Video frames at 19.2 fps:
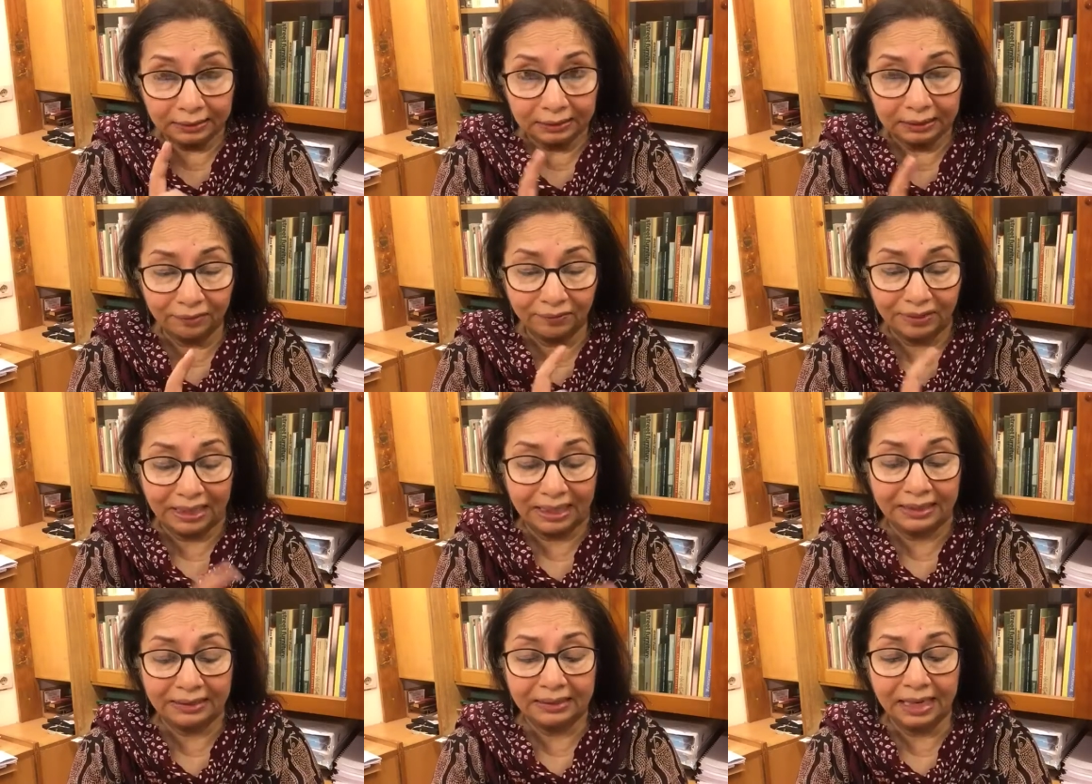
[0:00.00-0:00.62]
They
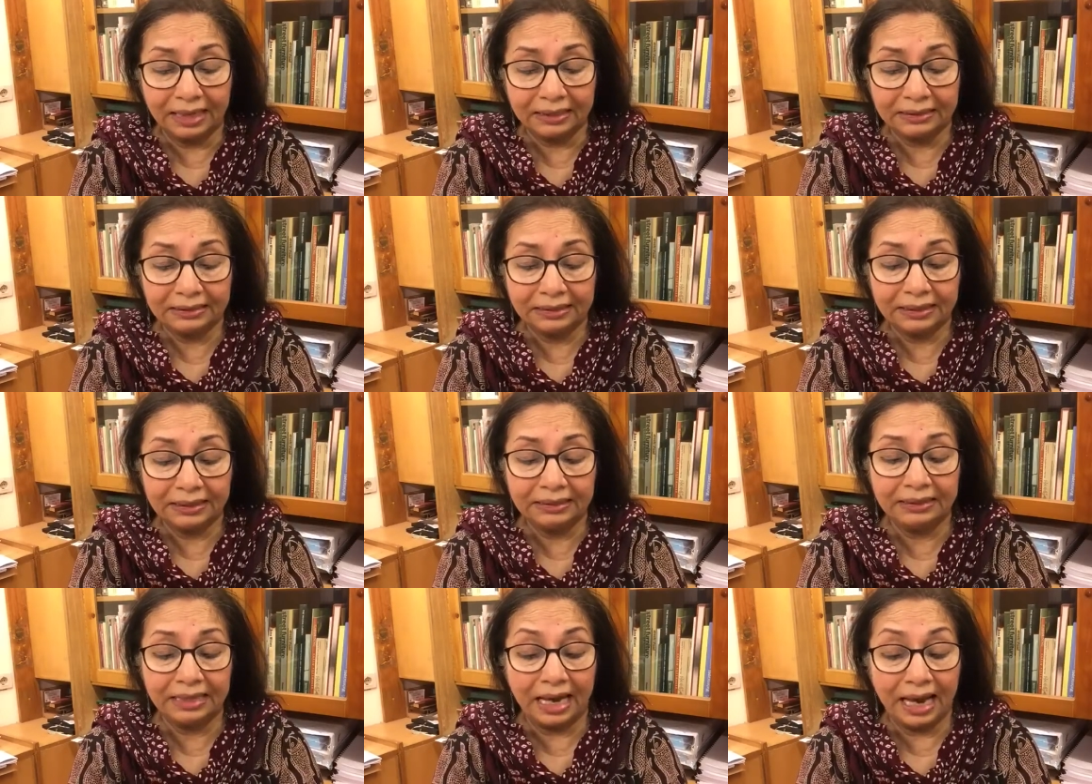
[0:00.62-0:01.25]
were
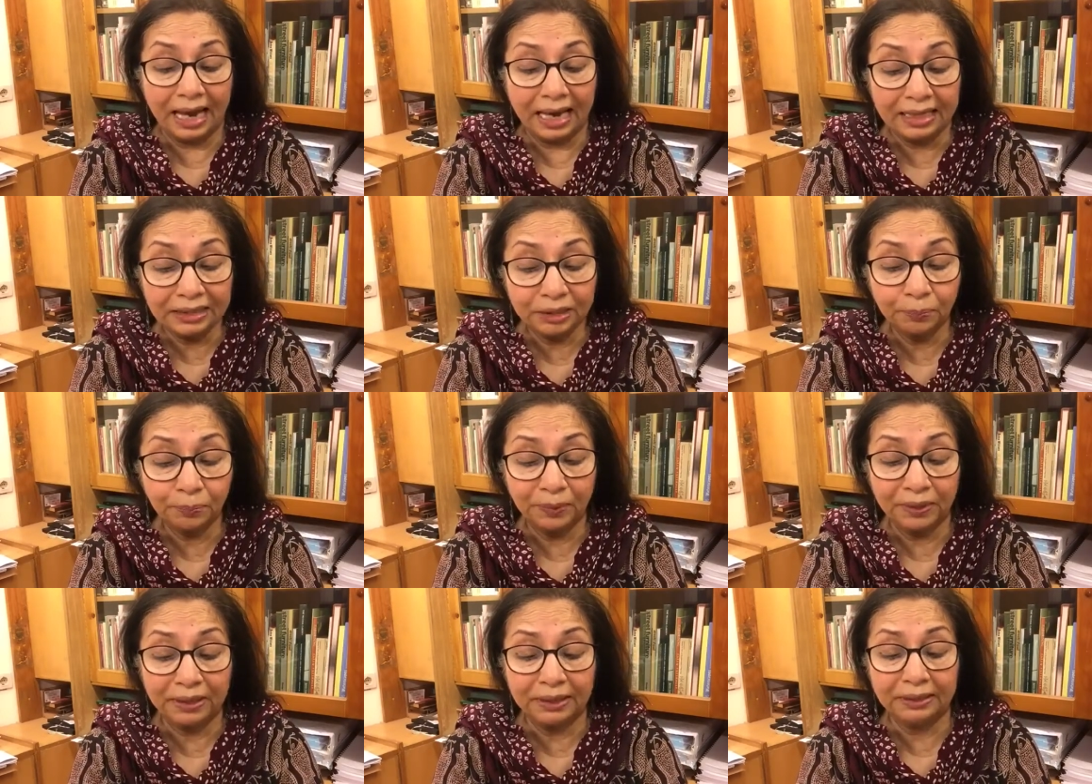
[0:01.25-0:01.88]
conducted as
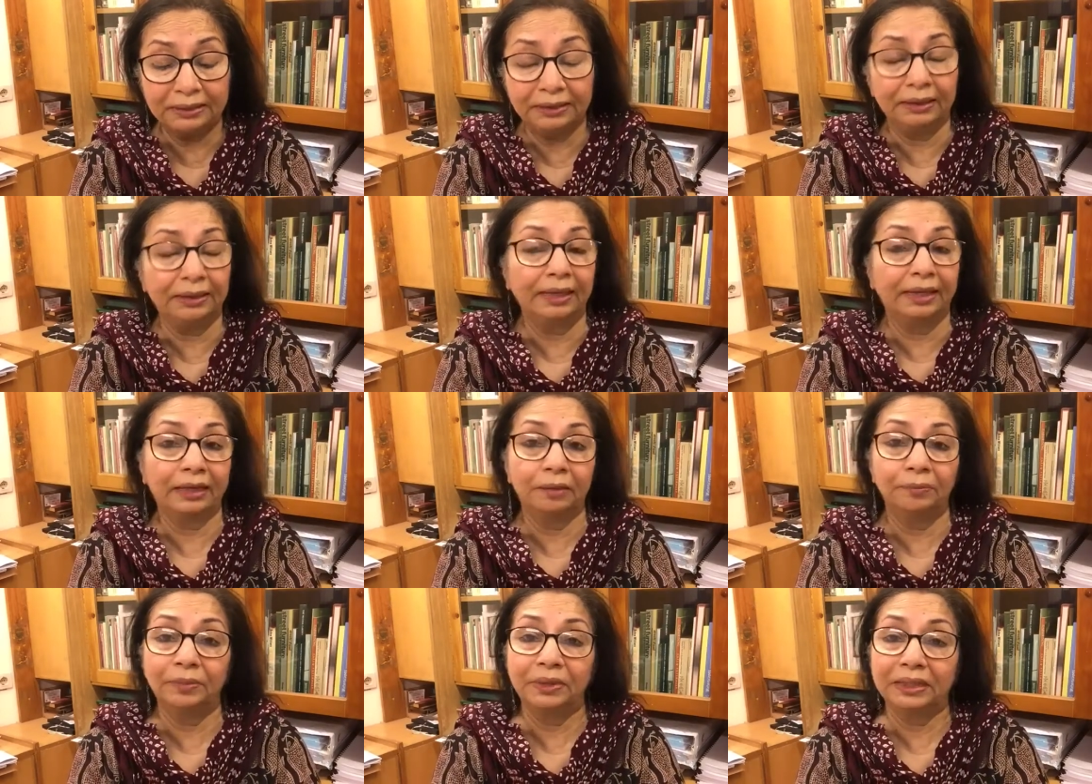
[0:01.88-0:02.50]
per the
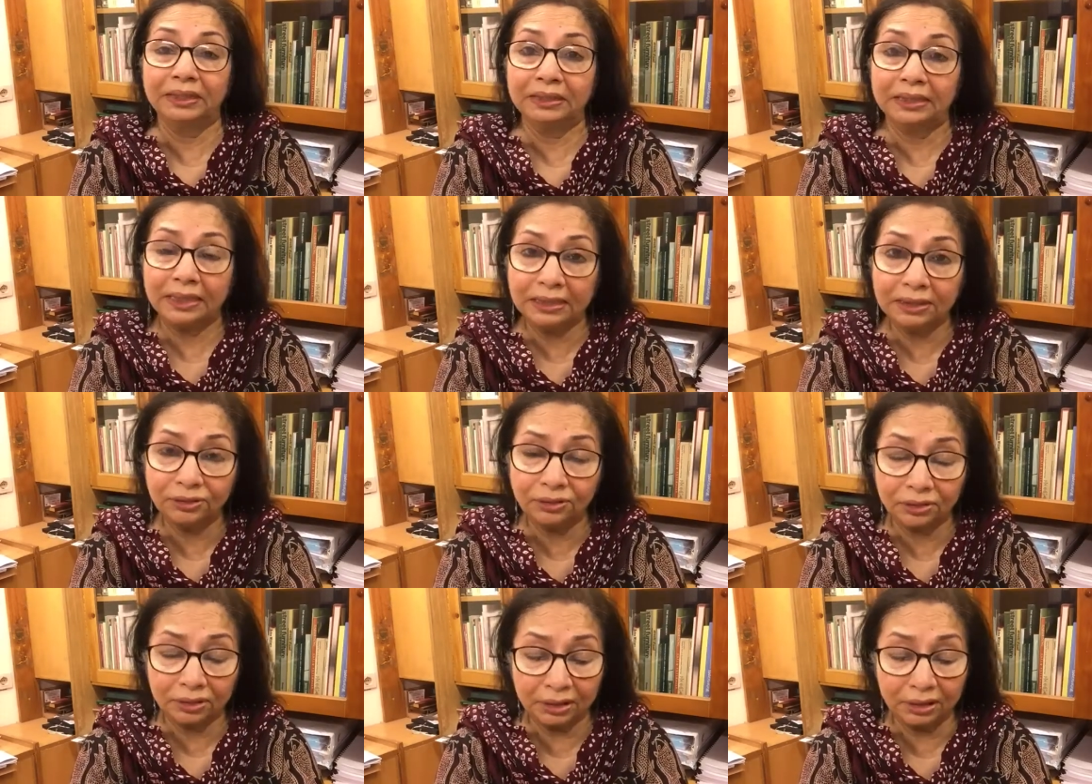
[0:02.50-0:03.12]

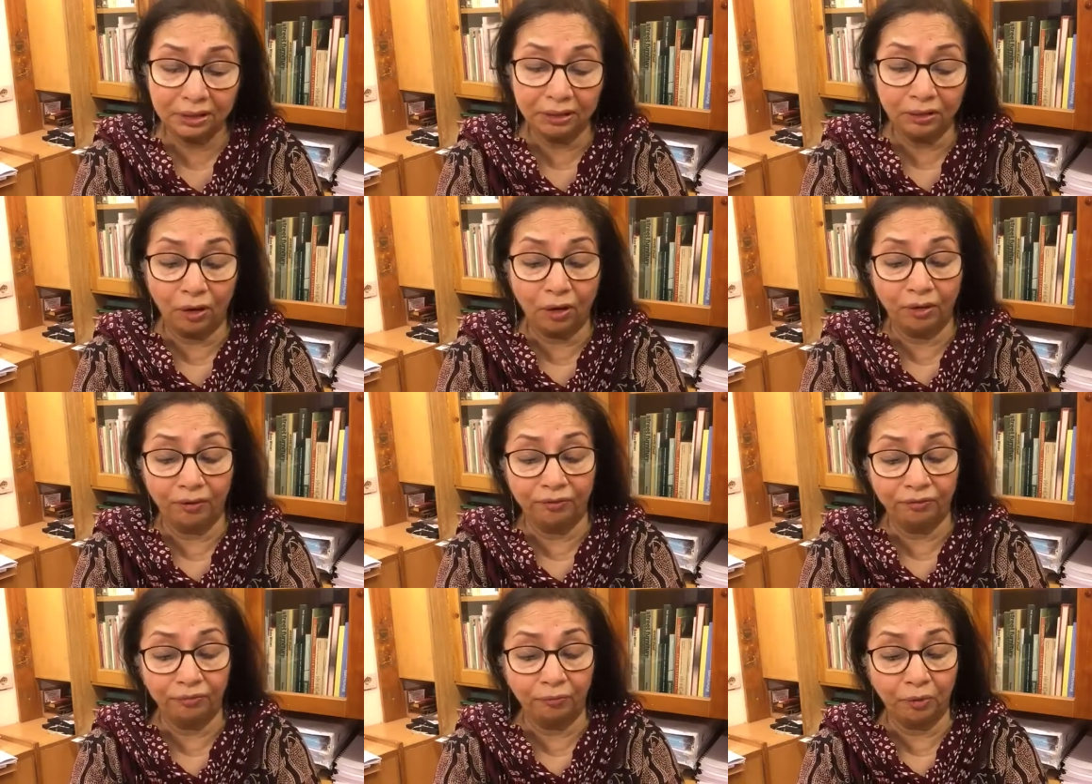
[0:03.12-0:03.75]
recommendation
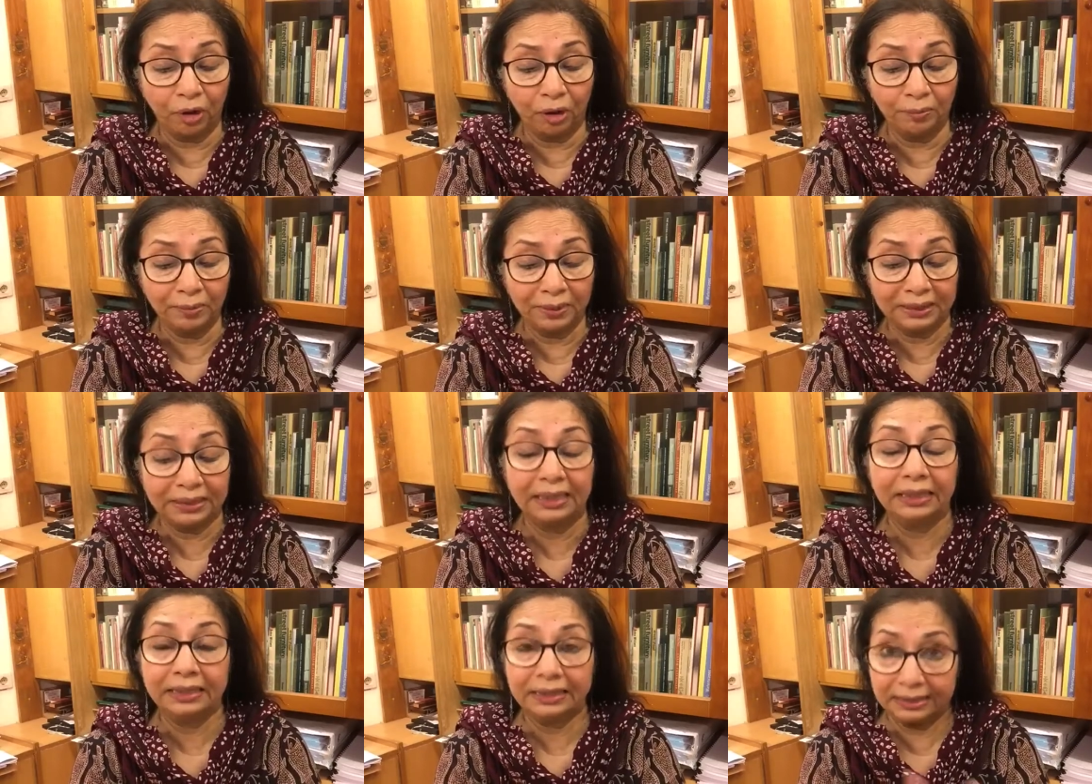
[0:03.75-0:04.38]
of
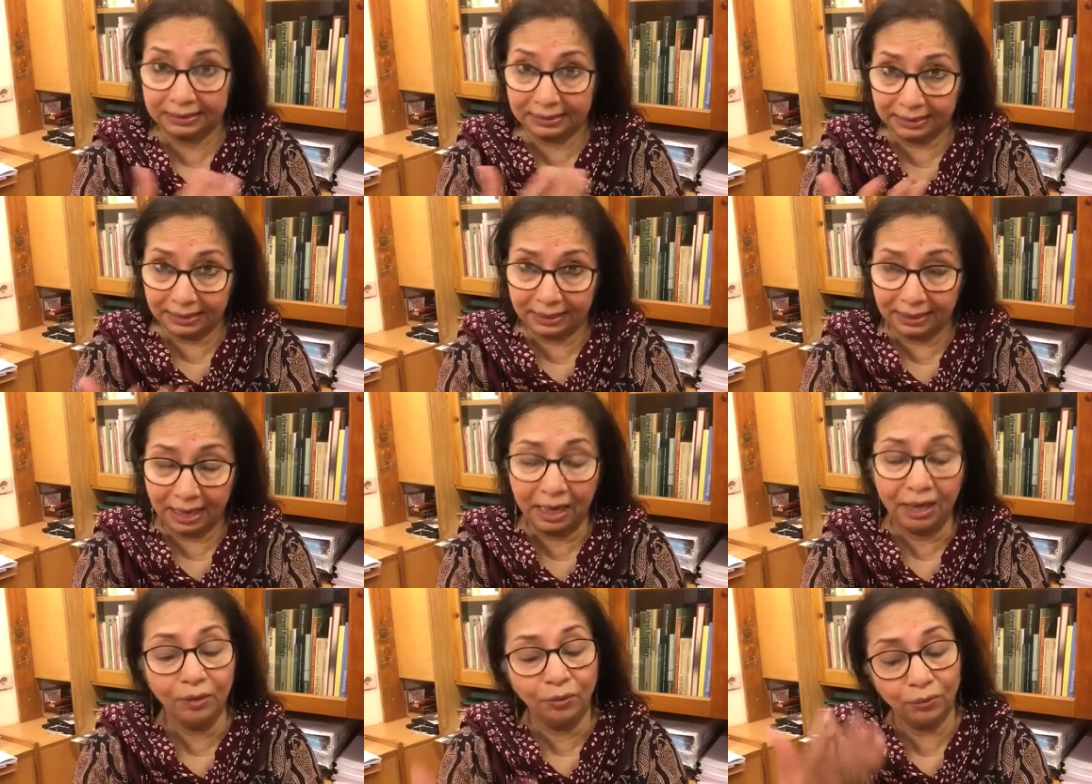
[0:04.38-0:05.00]
Muhammad Ali
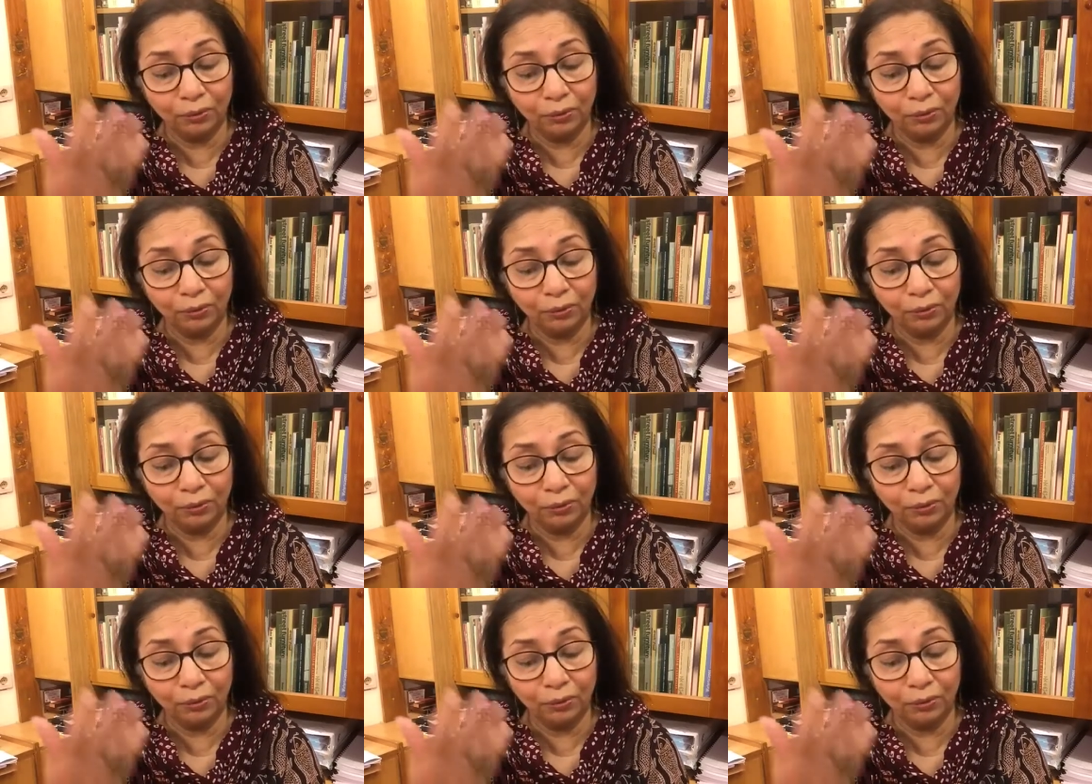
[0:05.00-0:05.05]
Jinnah,